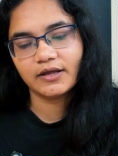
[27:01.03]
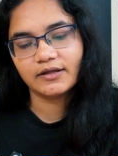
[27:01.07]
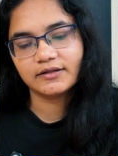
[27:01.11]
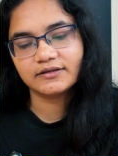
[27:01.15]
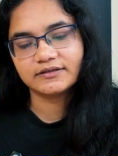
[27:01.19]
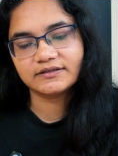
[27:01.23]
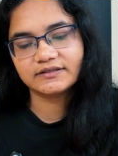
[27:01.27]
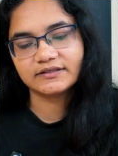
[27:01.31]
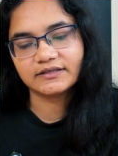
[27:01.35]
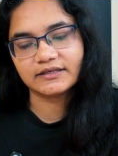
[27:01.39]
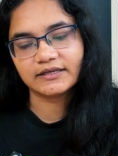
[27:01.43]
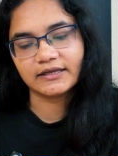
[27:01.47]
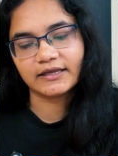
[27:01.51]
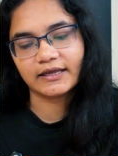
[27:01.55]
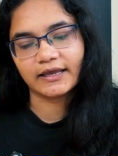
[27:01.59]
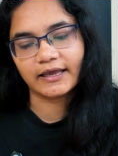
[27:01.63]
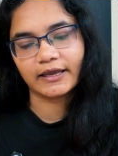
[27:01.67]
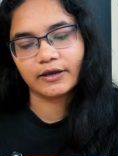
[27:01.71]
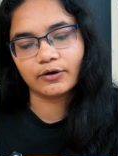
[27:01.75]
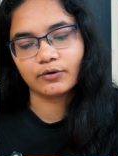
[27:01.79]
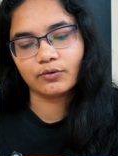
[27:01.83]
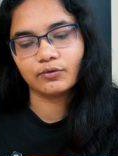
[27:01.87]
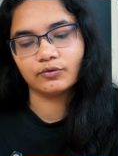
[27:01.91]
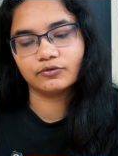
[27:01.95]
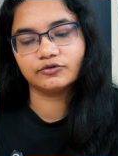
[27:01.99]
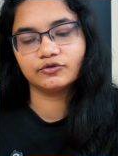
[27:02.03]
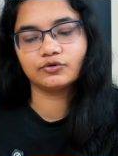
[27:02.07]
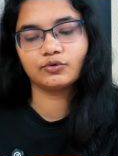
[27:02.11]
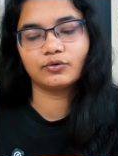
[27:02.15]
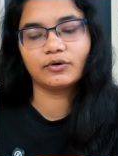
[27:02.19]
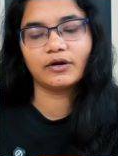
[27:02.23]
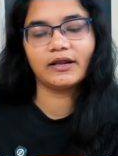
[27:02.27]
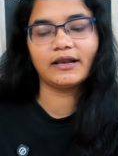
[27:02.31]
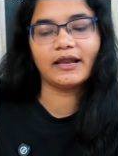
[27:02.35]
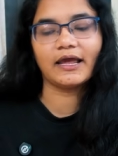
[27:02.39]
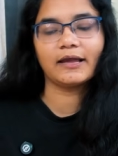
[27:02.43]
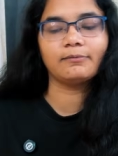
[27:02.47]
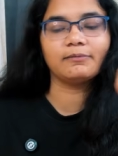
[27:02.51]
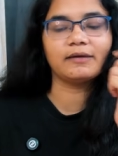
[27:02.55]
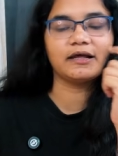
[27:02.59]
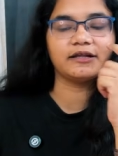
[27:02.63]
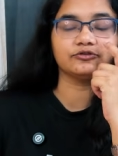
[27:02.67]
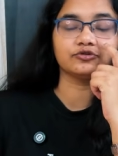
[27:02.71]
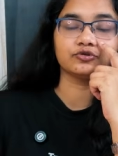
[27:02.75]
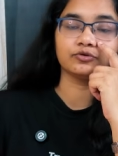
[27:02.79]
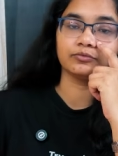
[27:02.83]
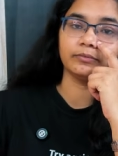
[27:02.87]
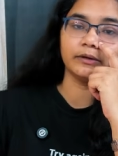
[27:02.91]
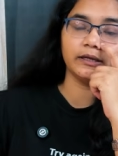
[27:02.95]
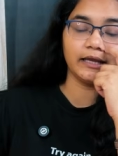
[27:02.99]
CaO, soda line has
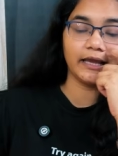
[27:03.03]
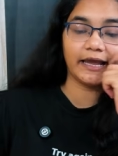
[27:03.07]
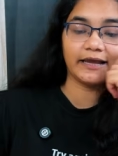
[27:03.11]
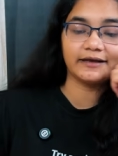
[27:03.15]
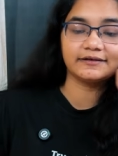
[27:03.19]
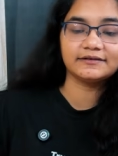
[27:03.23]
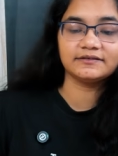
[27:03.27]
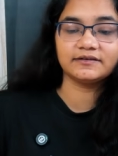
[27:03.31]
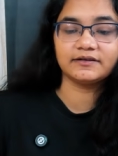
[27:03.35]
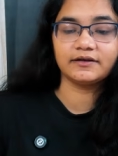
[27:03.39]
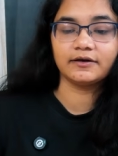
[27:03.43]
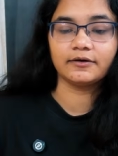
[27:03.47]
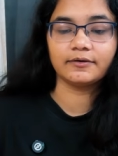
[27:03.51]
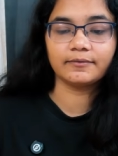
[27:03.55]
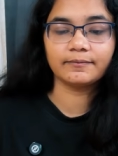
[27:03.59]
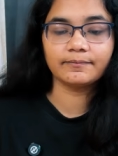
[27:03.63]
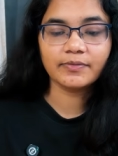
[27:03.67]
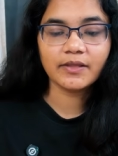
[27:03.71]
to be X here.